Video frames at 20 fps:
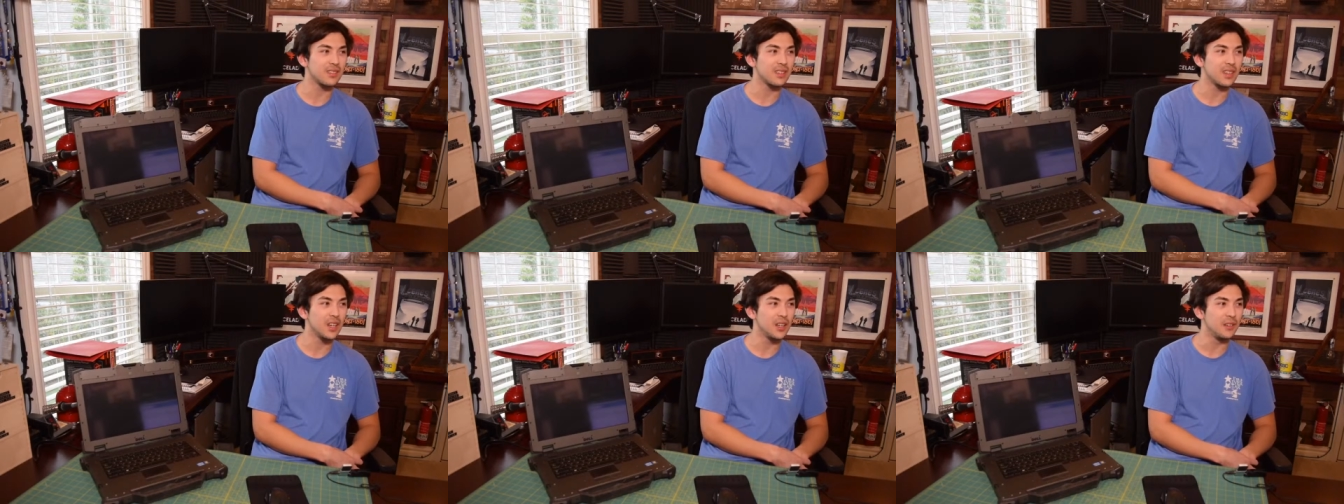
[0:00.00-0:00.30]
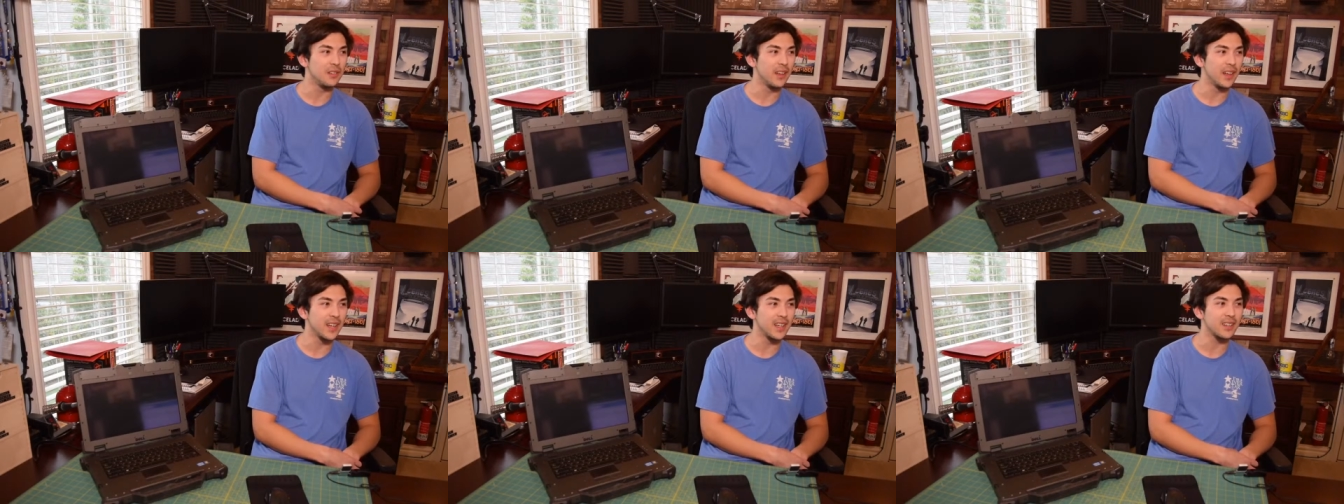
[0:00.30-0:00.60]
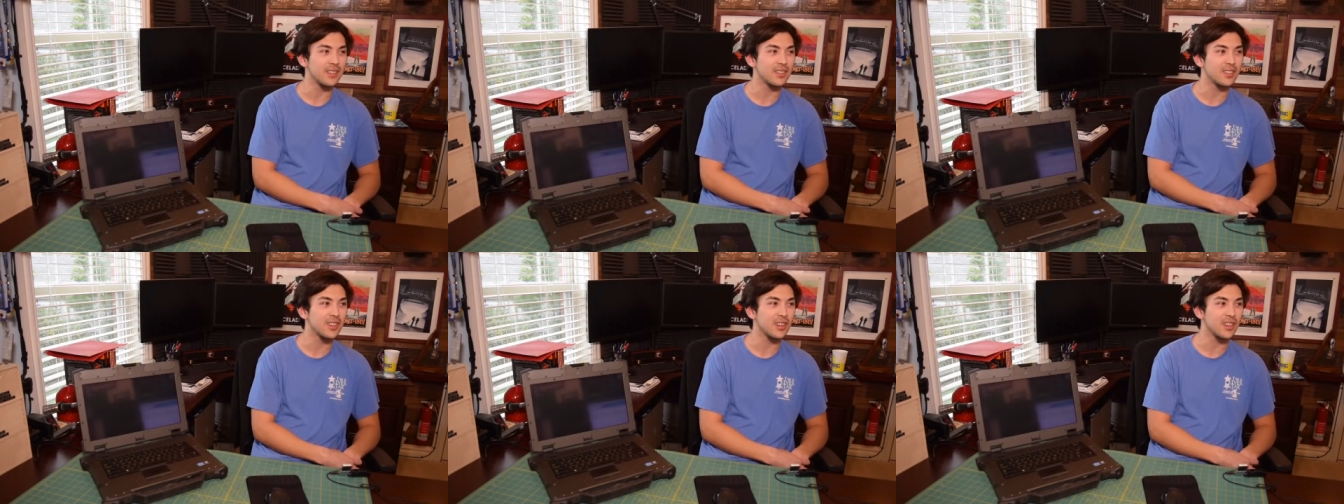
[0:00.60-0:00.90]
it
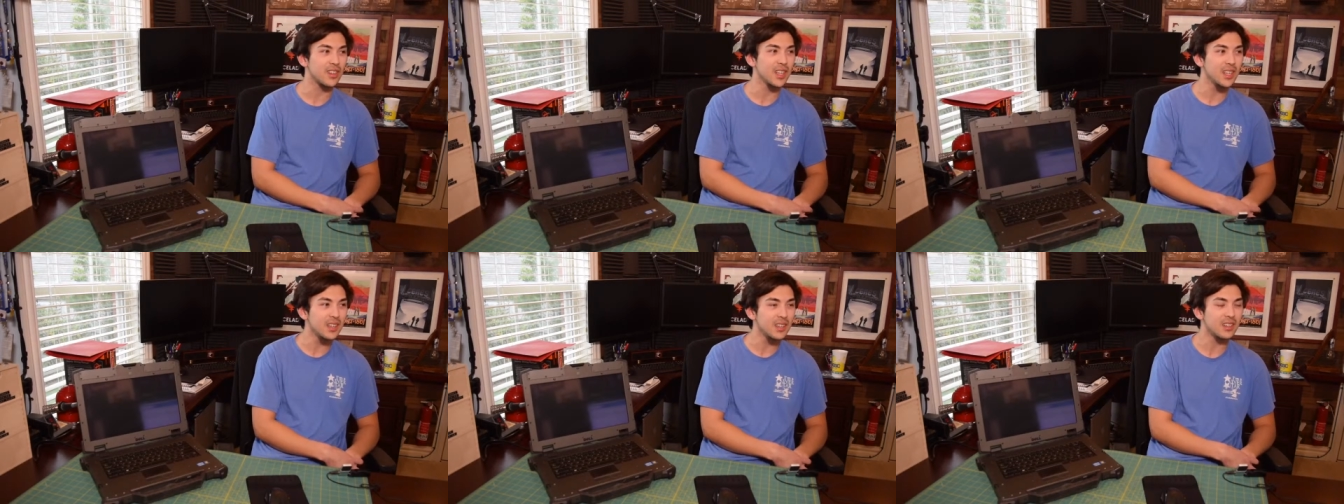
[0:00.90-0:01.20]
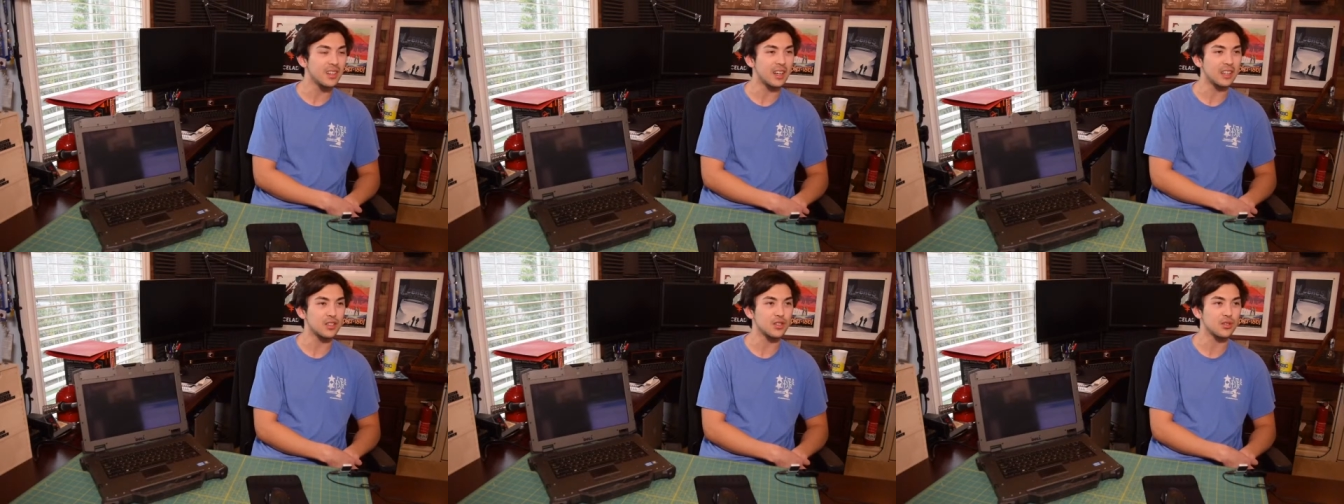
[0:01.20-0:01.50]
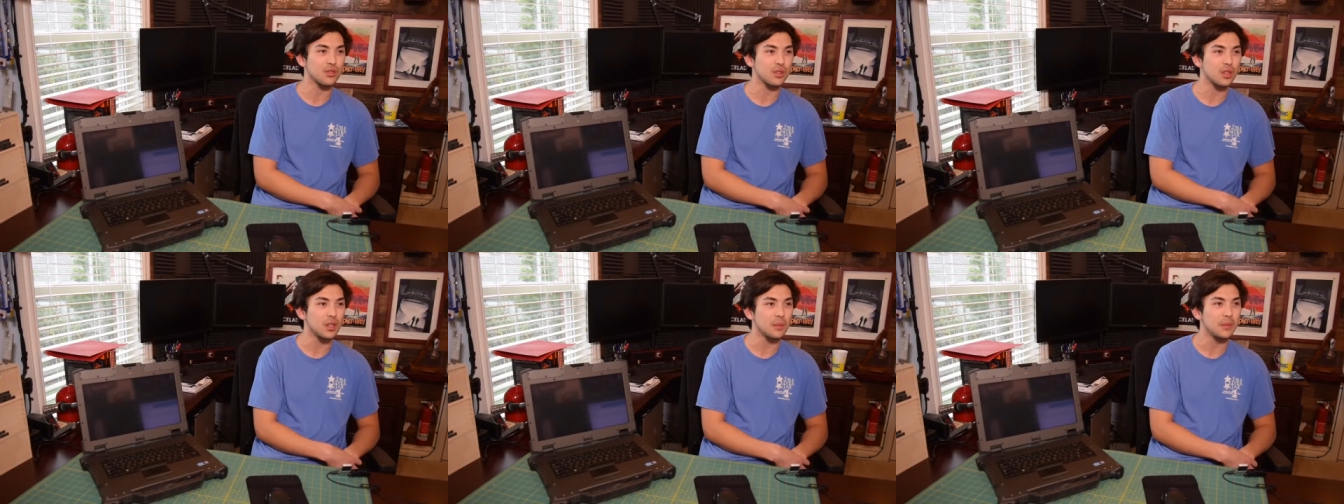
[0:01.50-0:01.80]
like deleted that
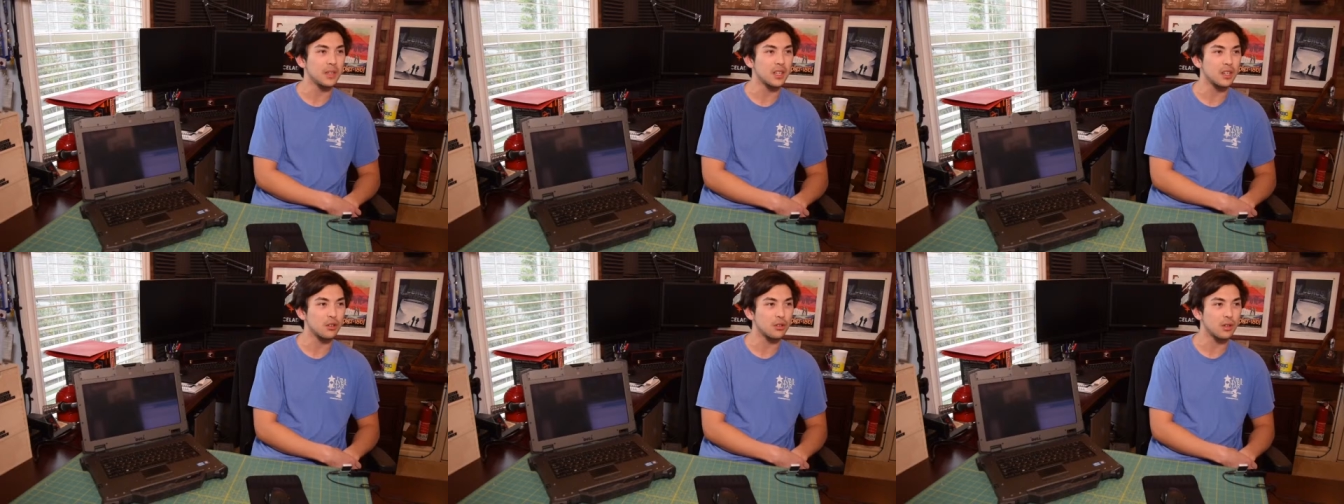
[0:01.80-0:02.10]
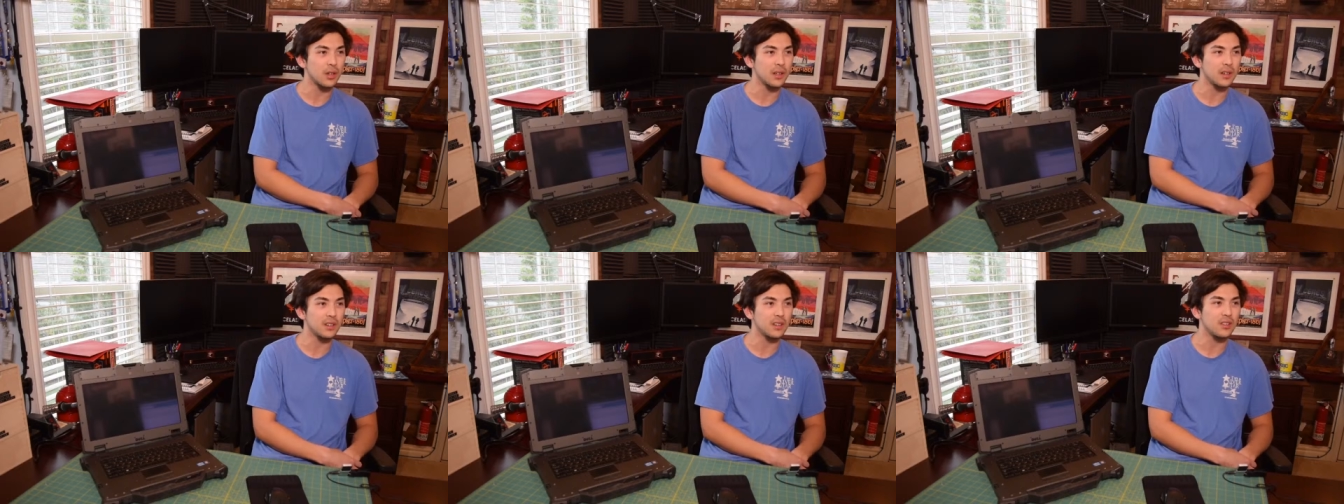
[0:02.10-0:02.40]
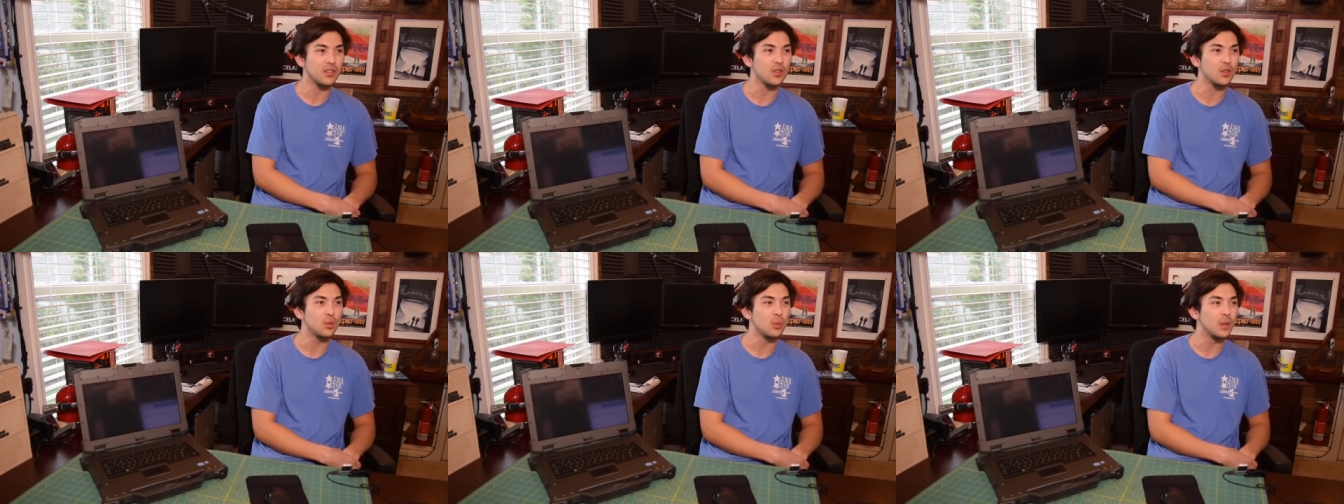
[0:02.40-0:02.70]
stream and it created a
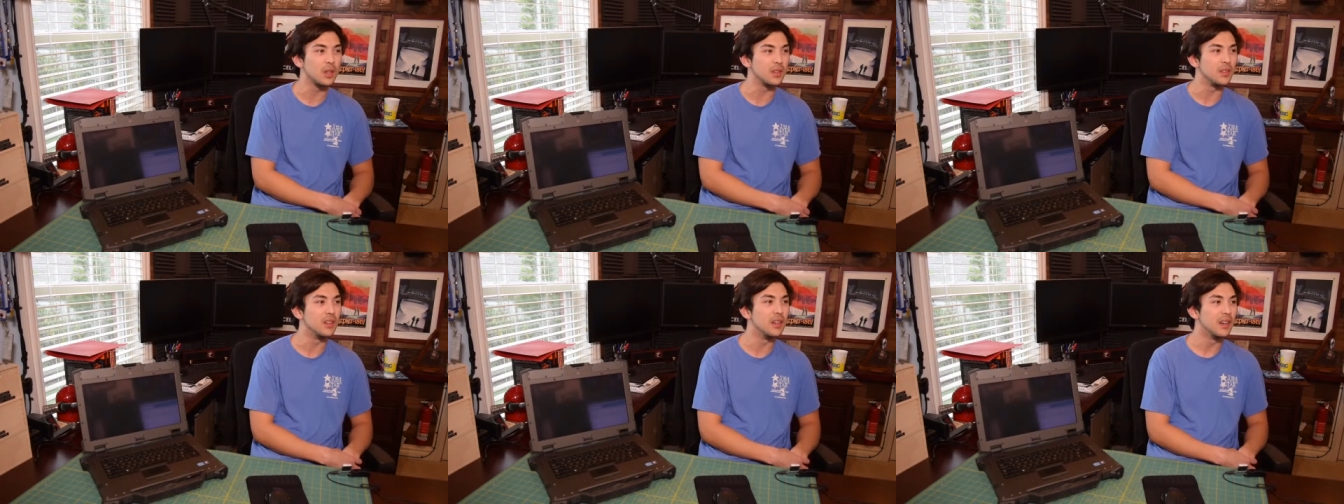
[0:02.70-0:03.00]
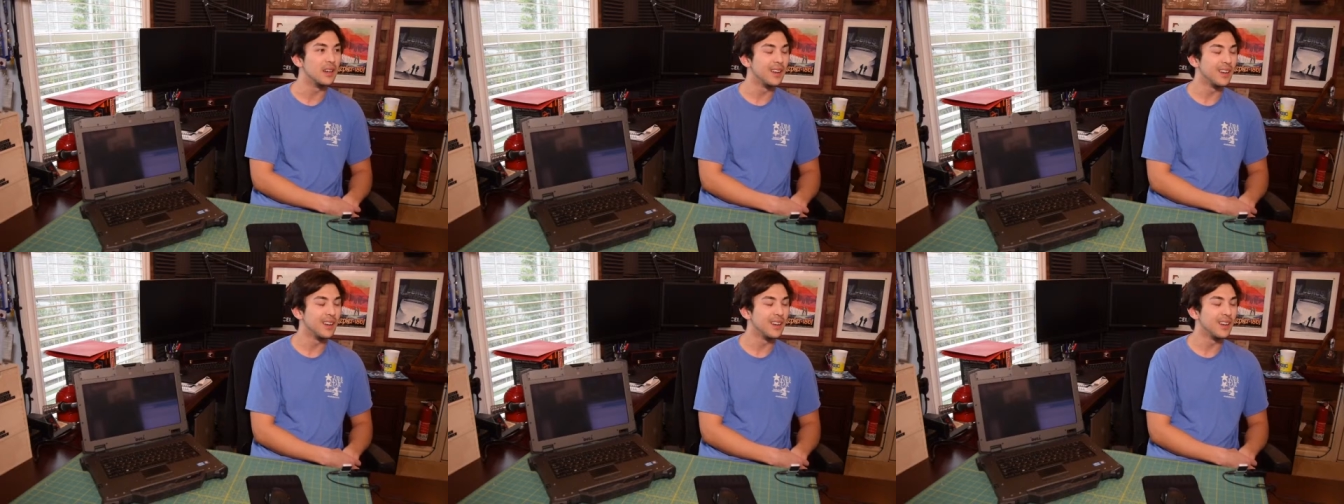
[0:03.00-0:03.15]
new one.